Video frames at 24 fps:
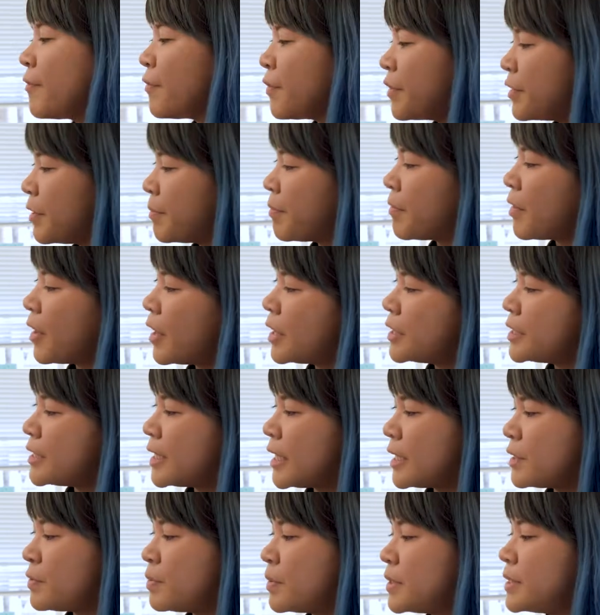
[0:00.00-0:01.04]
for the
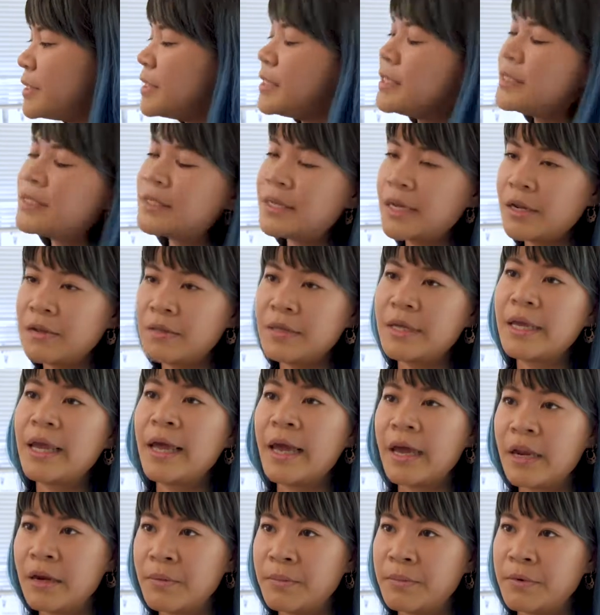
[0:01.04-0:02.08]
project, once they decided on the
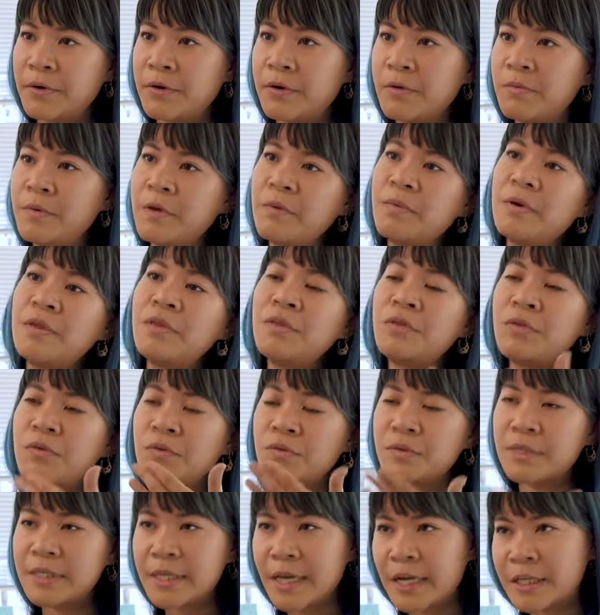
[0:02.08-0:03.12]
animal, we went
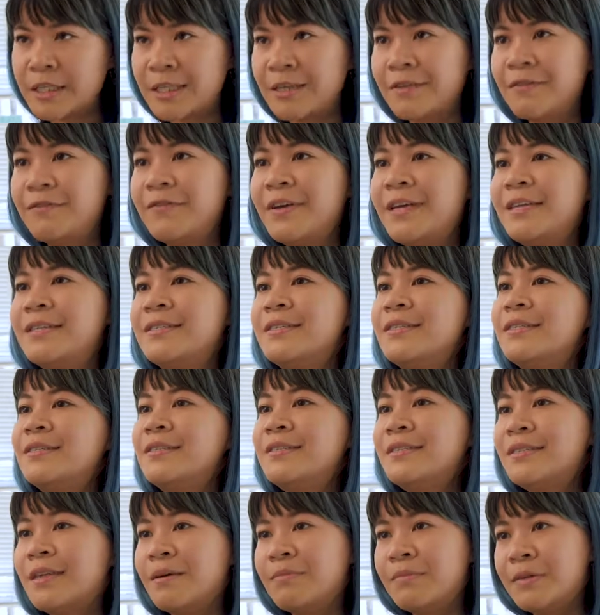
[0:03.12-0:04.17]
through sketching
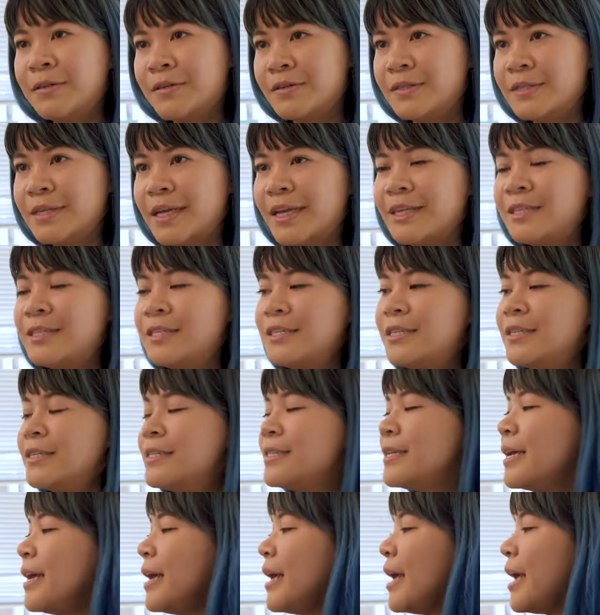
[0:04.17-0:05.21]
phases, thumbnail
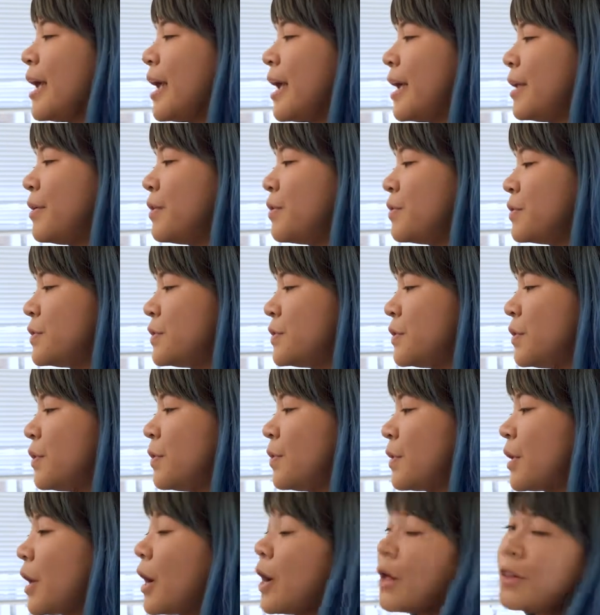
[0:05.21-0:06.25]
sketches, and
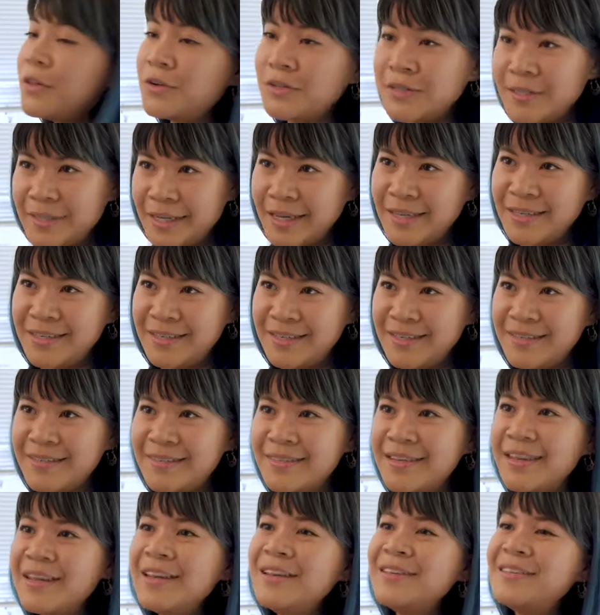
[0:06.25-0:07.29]
also color
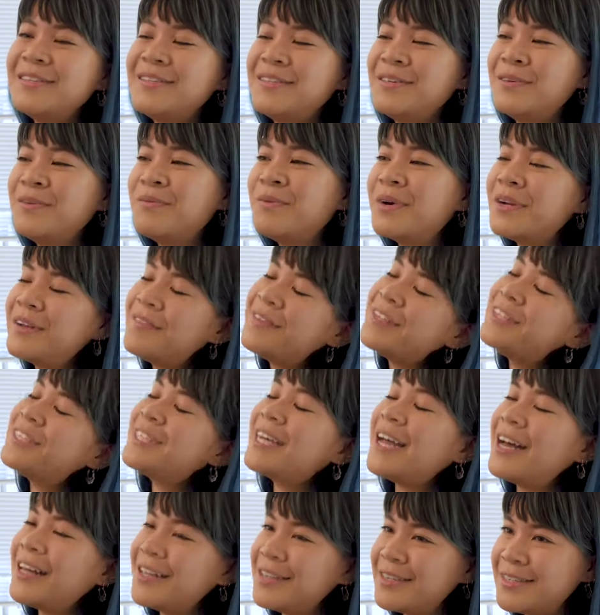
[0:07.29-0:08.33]
sketches. So one of the
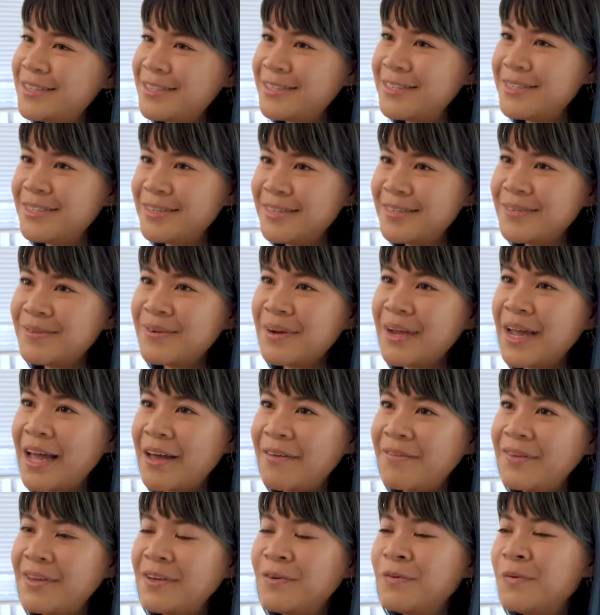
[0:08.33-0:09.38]
challenges students were
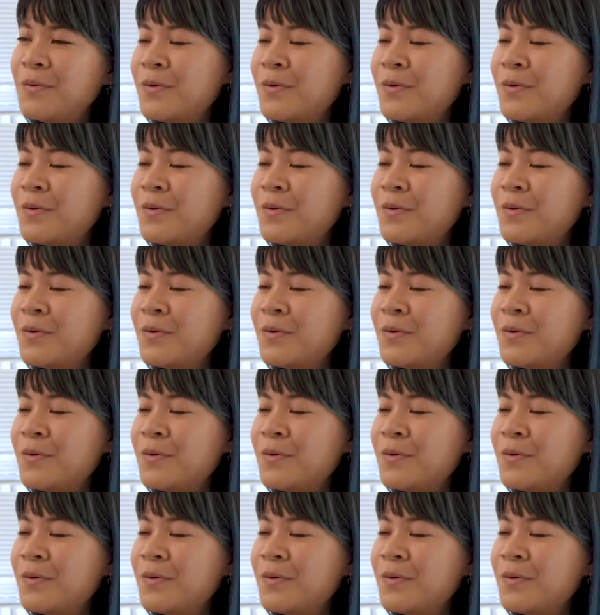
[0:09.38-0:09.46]
having